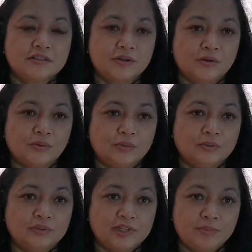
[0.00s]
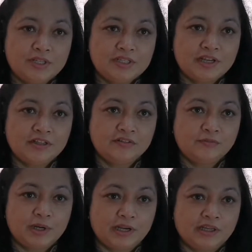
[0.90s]
So let me start
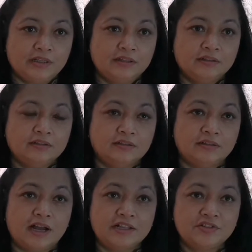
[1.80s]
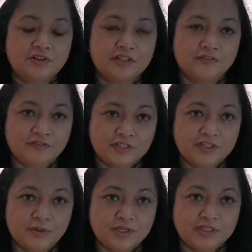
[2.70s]
off by answering the
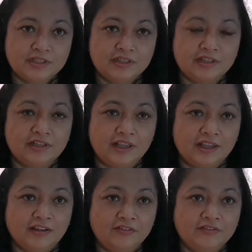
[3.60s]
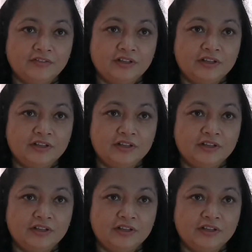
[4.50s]
first question that they have.